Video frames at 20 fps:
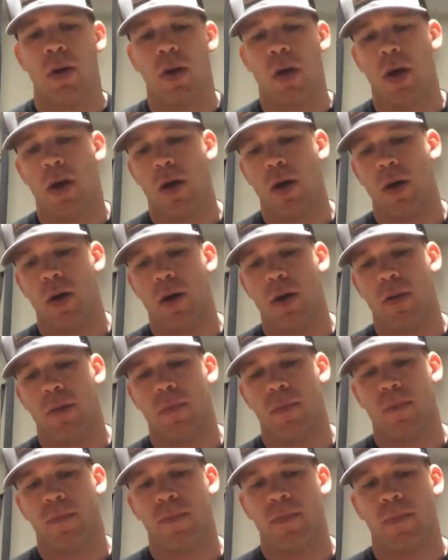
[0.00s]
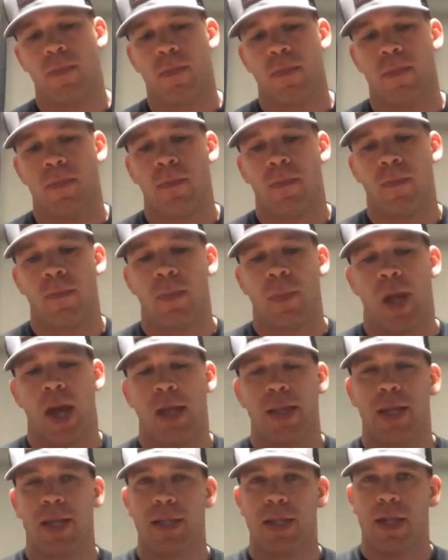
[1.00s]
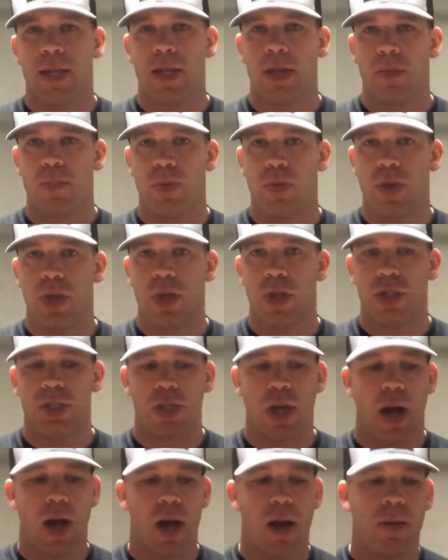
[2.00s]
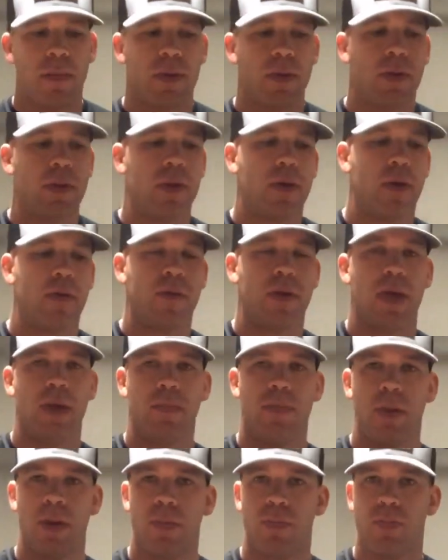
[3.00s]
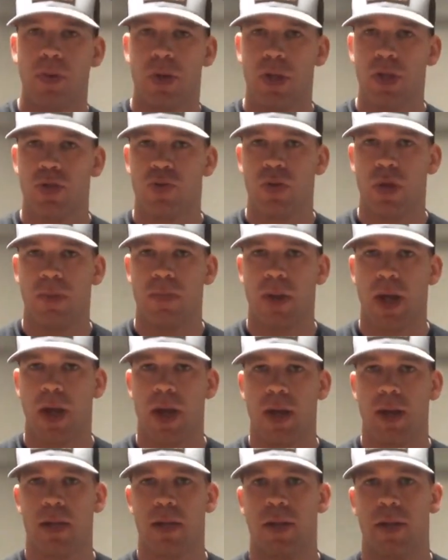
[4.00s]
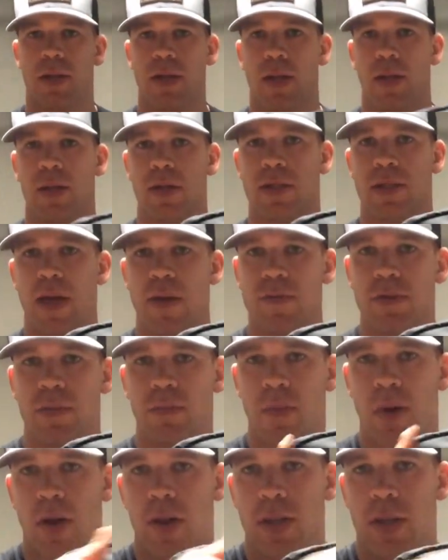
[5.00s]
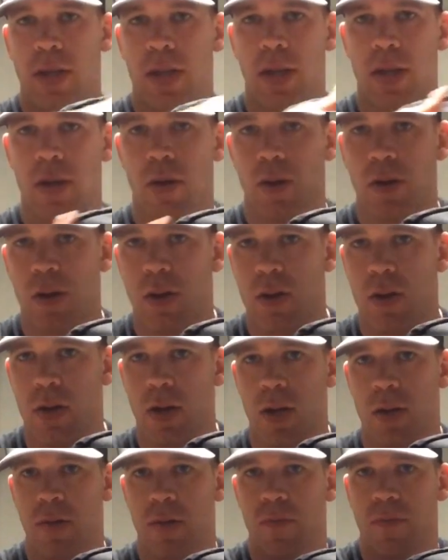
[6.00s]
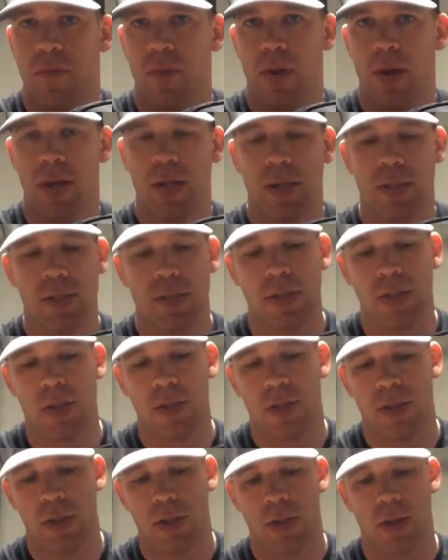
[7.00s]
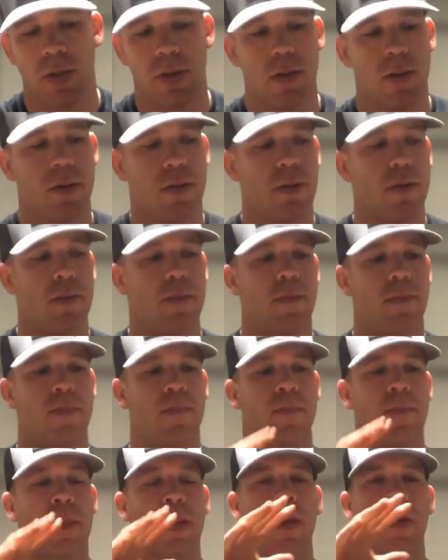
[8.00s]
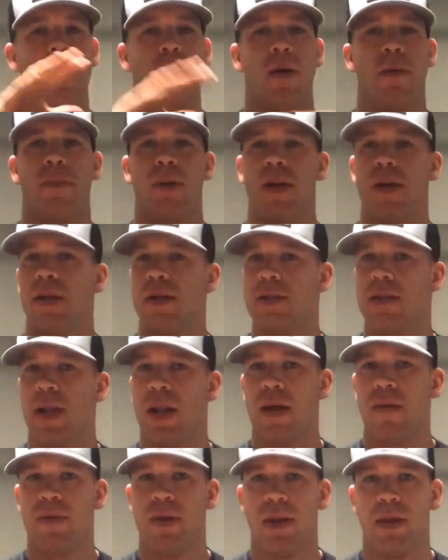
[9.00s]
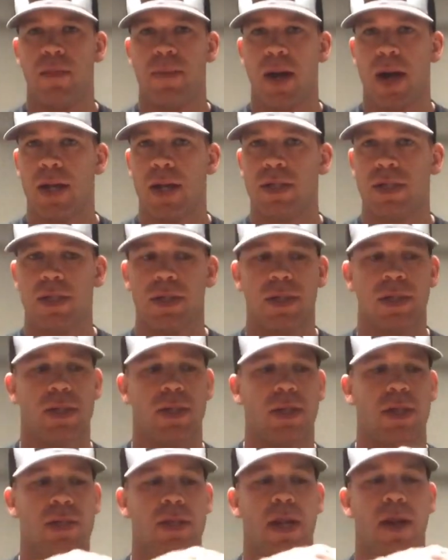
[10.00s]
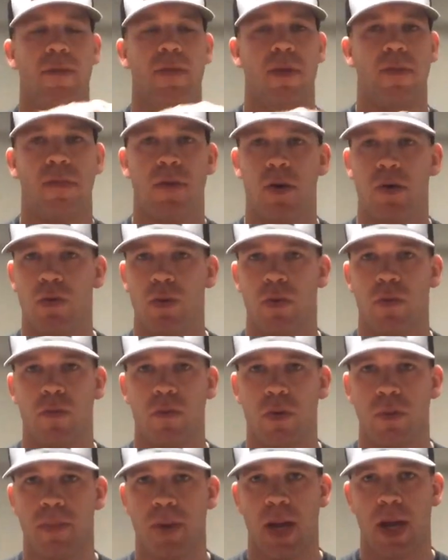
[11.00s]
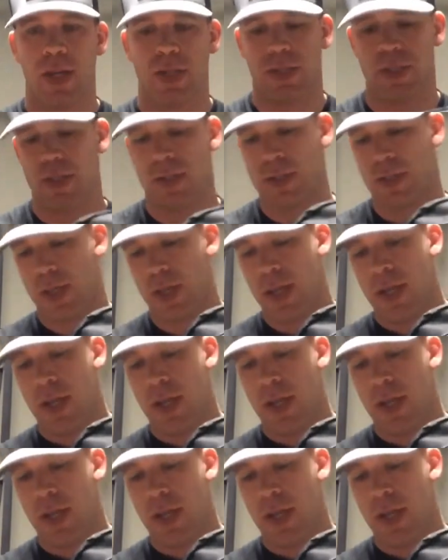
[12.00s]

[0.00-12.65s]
I think they did a pretty good job of keeping it pretty streamlined. It does have some MOLLE here on the front, but it doesn't have any patches. It doesn't have any Velcro 4 patches.